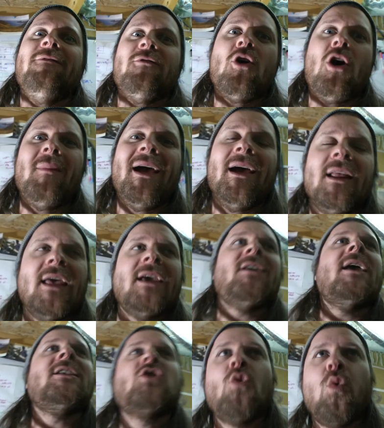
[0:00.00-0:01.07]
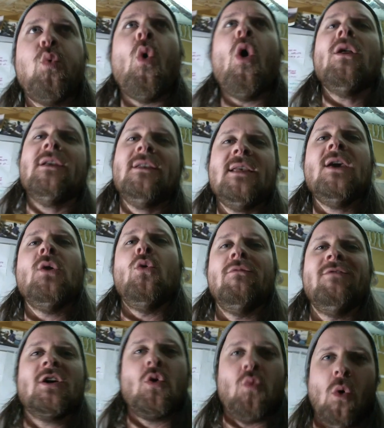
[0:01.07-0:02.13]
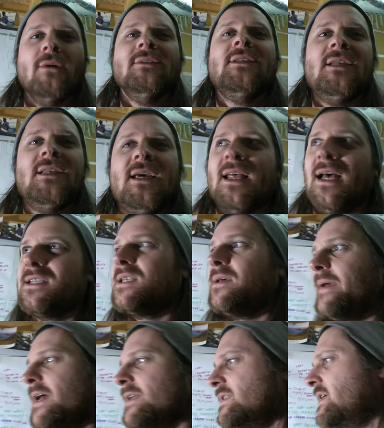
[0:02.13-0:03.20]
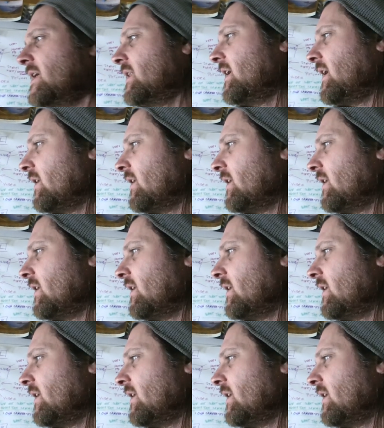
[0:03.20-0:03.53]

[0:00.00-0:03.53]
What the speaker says: from it, like, it's quality over quantity, and that's the way I see it.